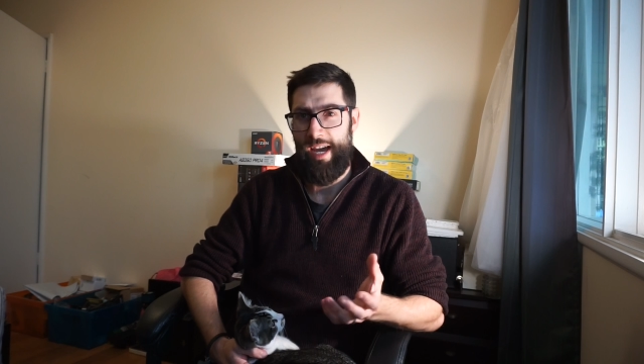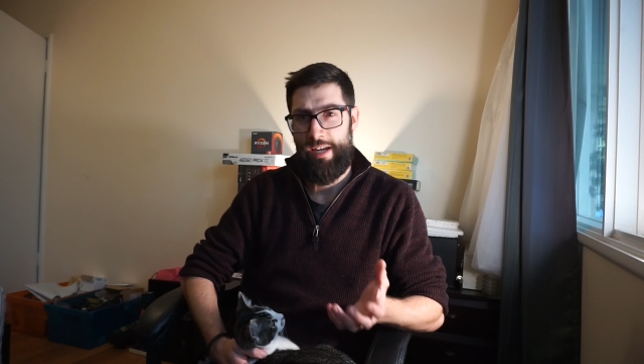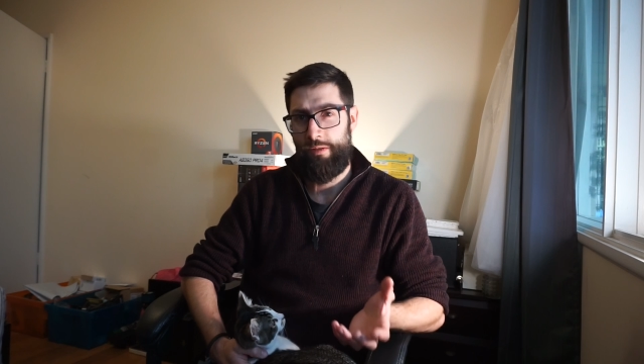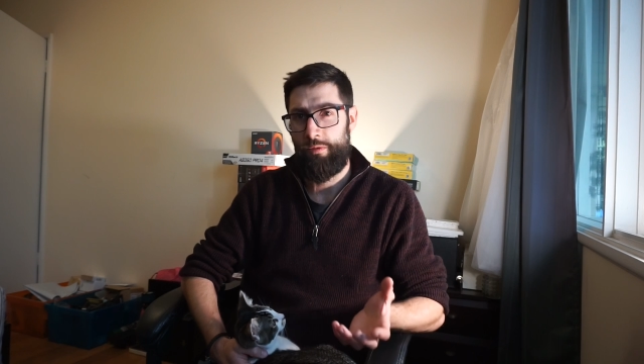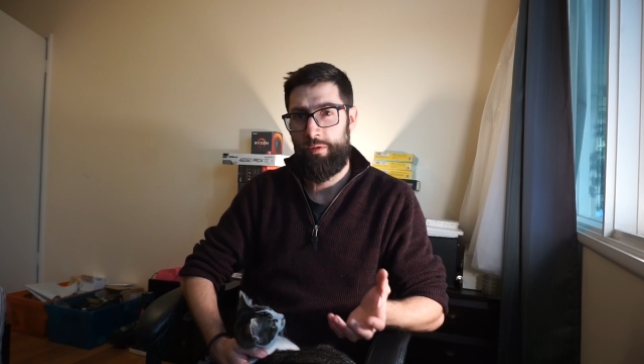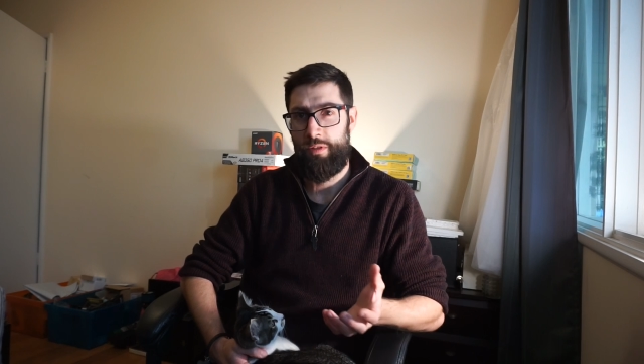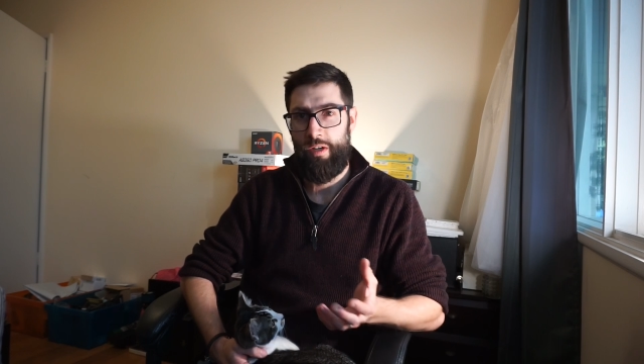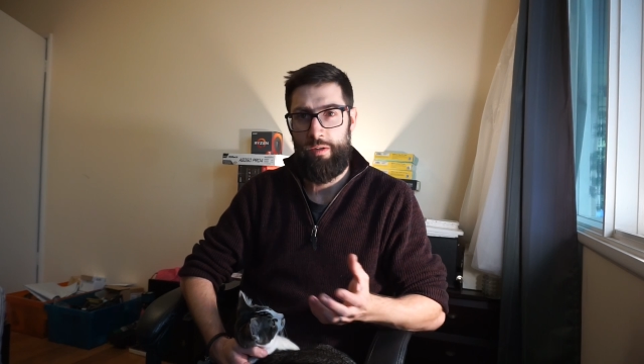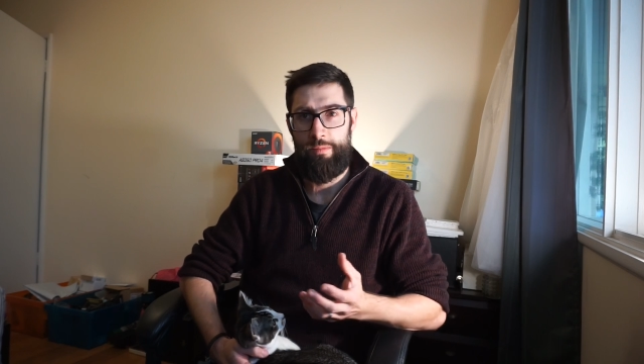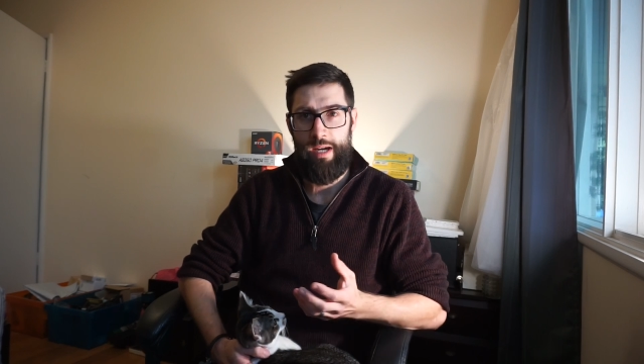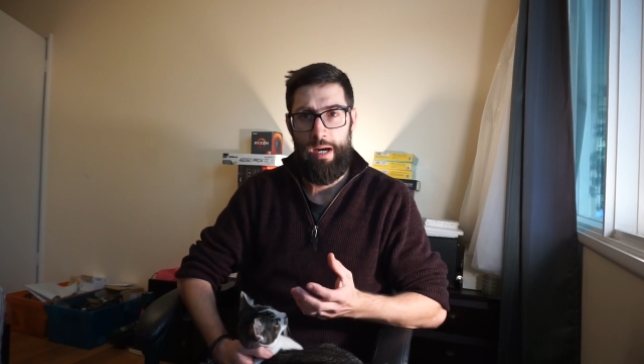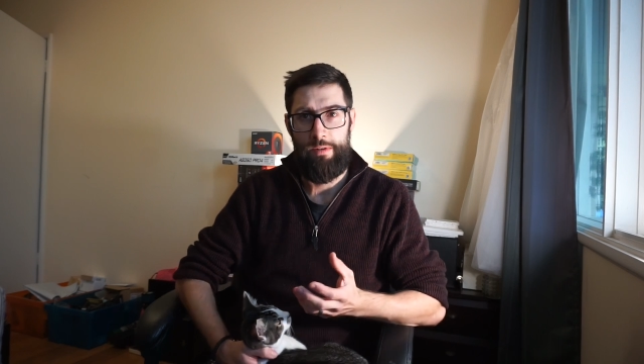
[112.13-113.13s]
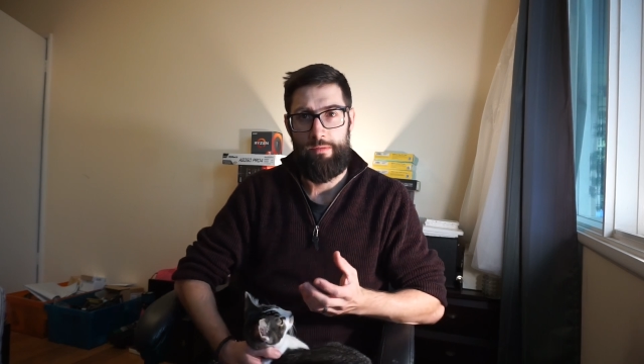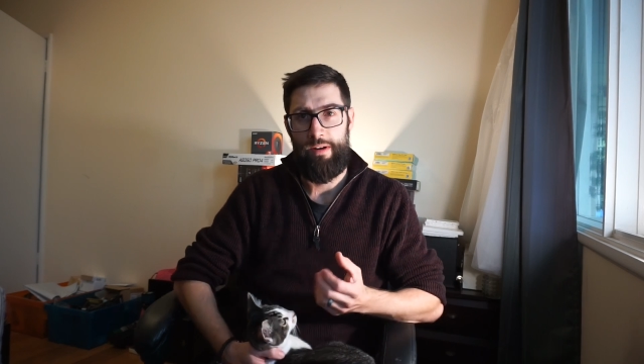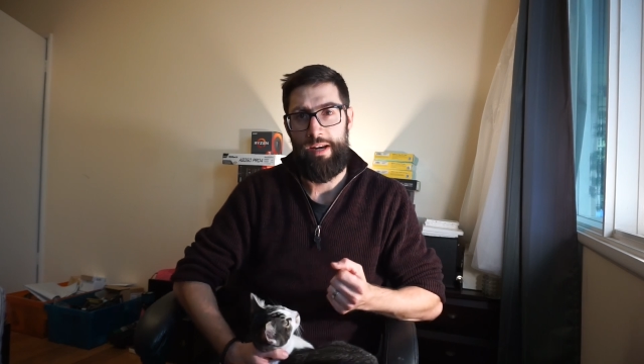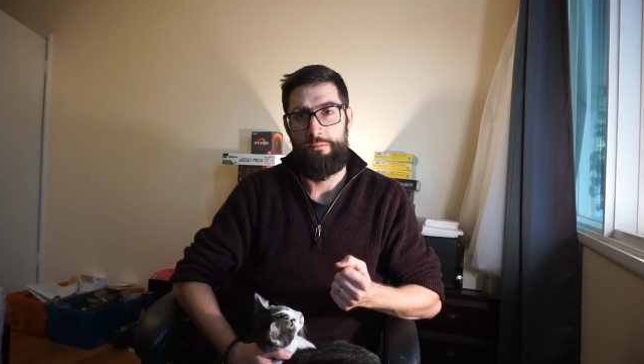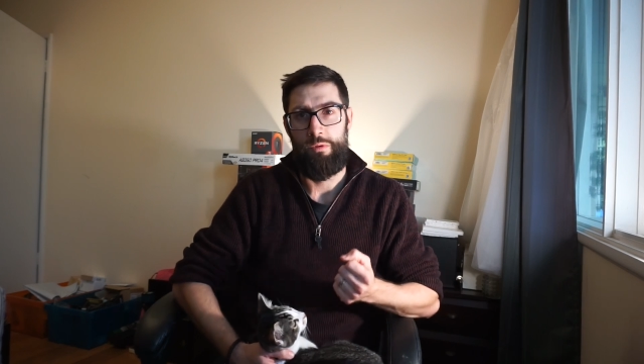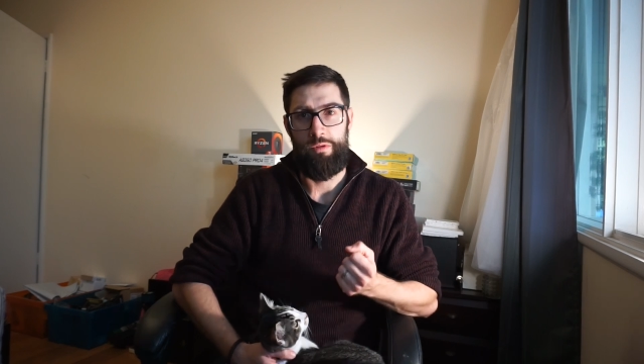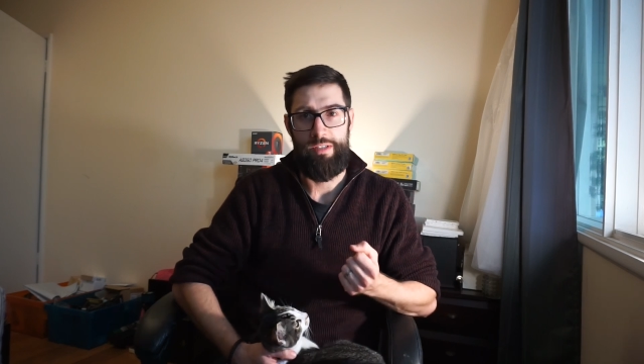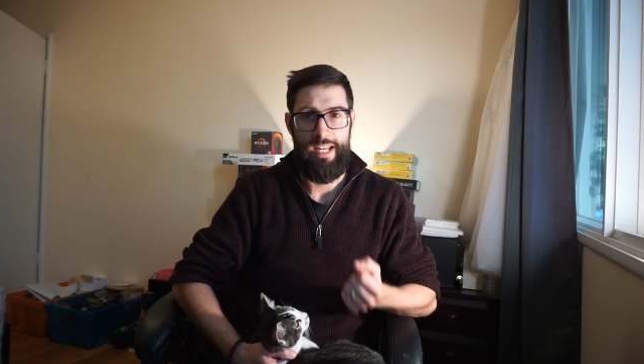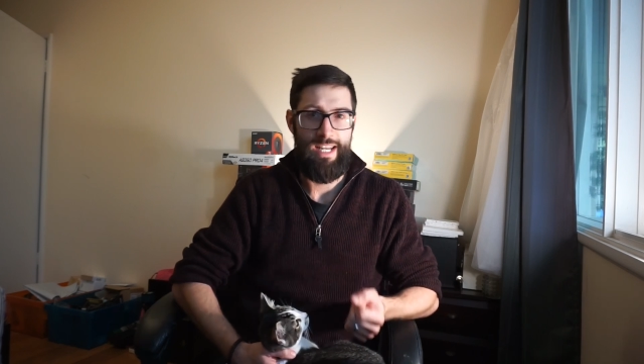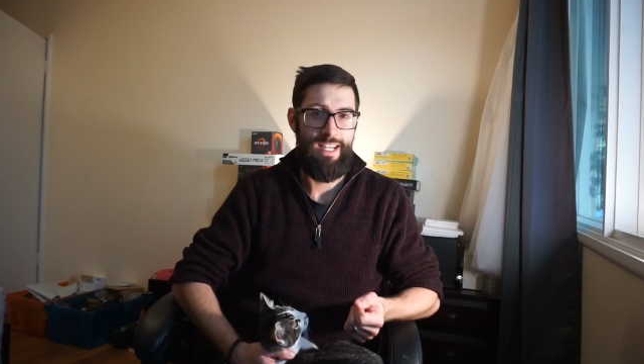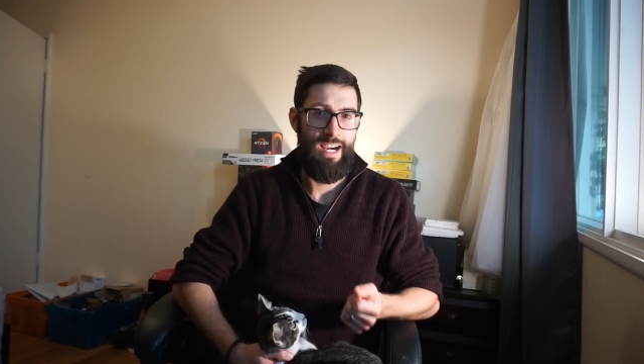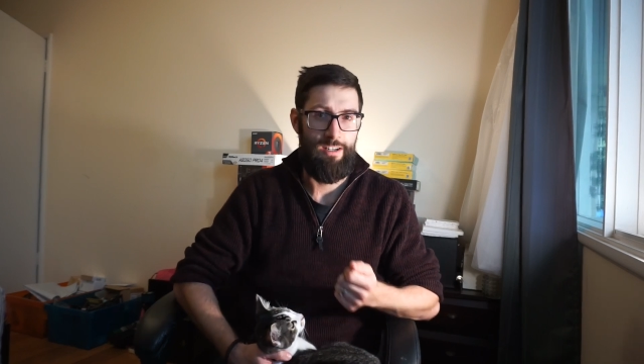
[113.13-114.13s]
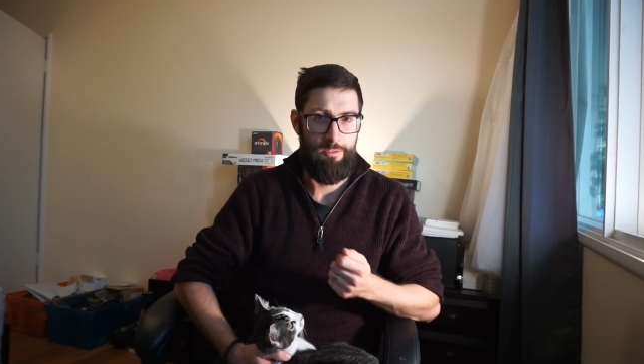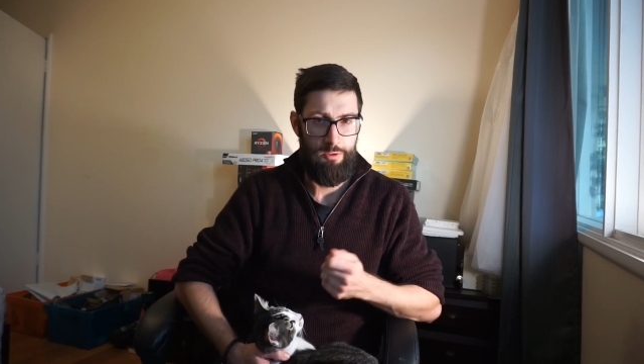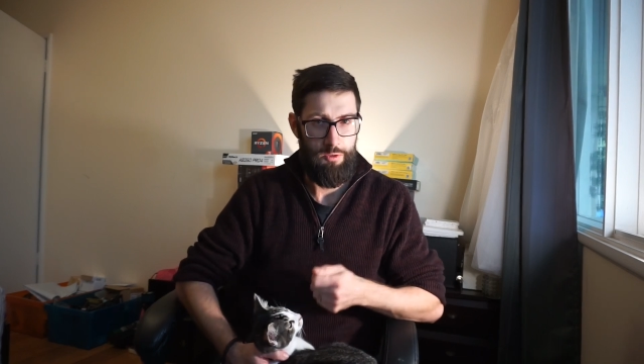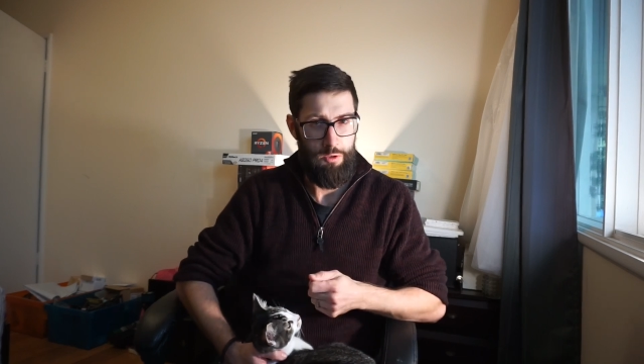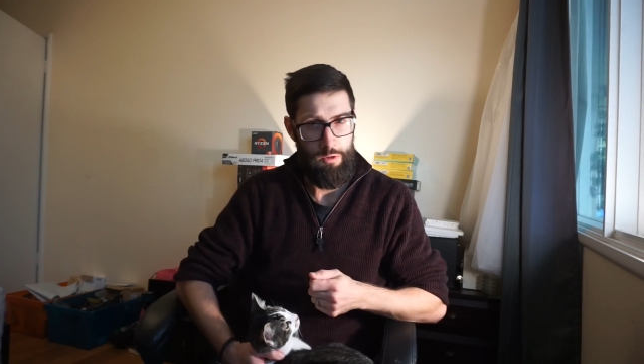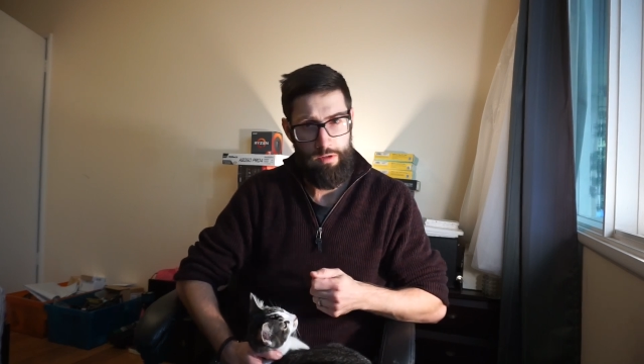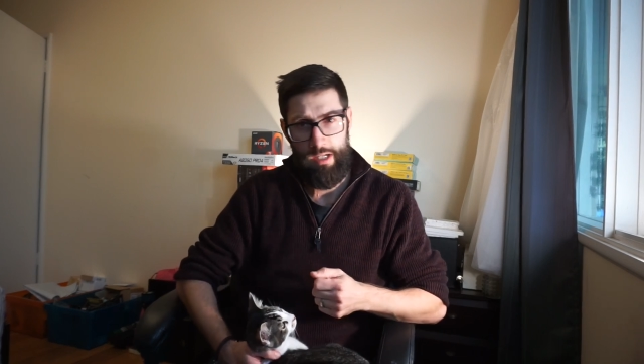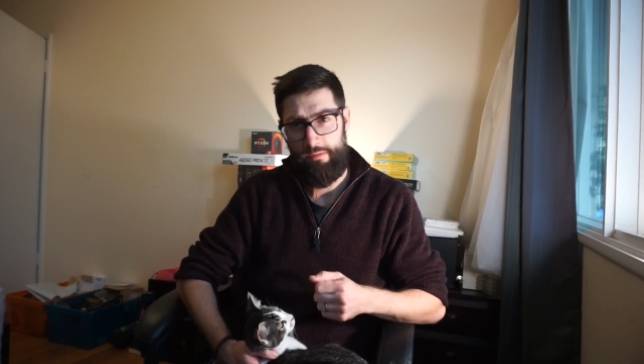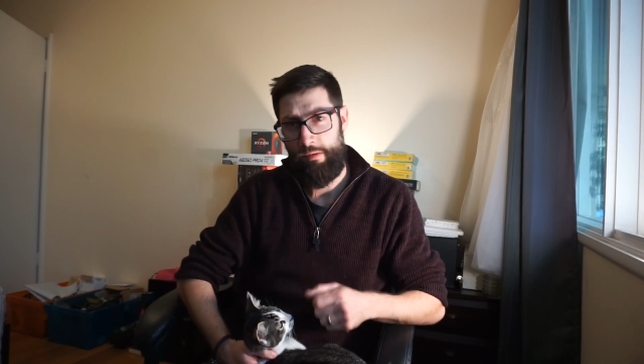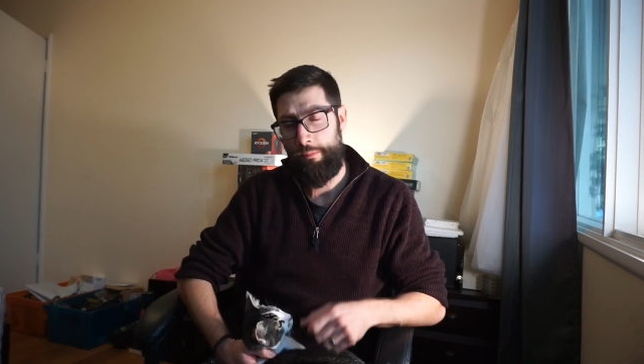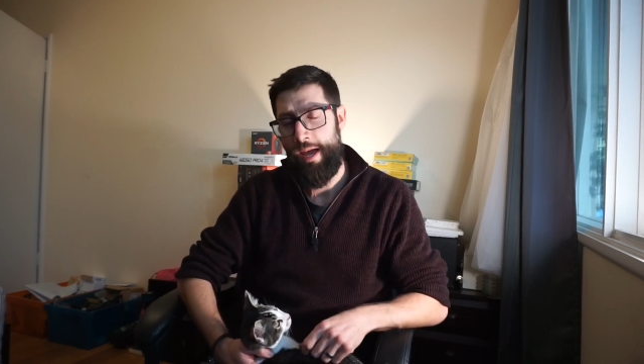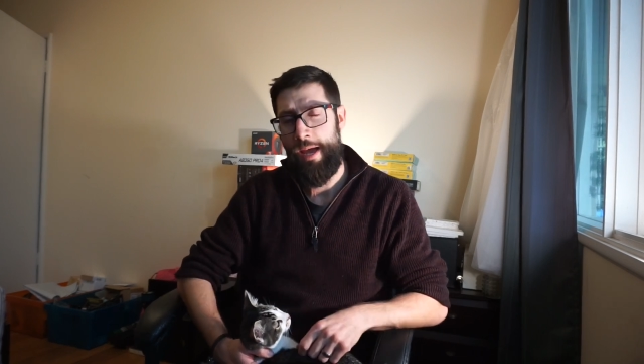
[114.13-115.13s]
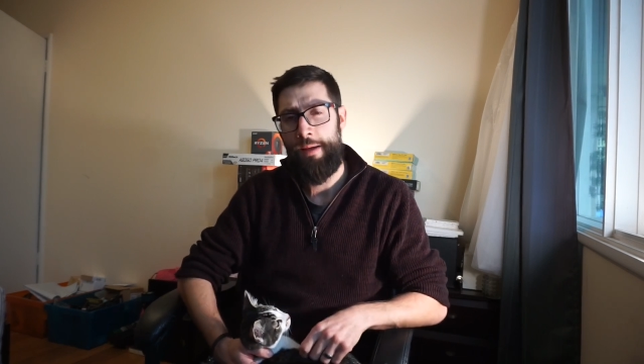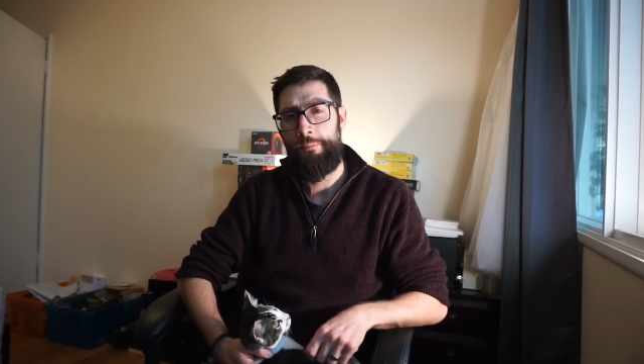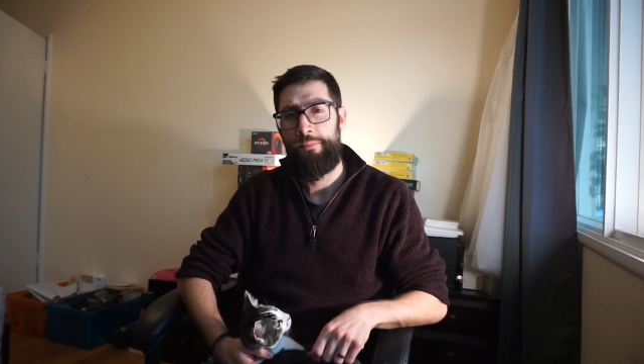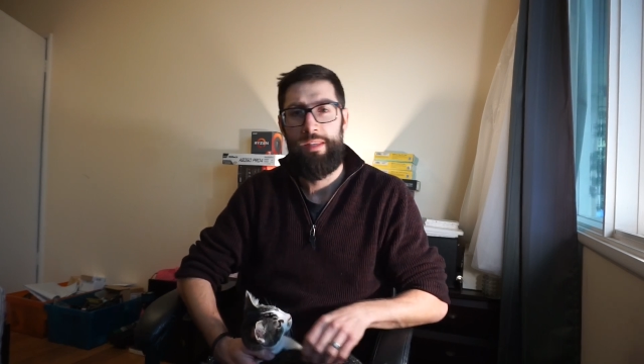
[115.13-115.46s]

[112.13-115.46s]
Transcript: and also you'll be able to read more details during a repair.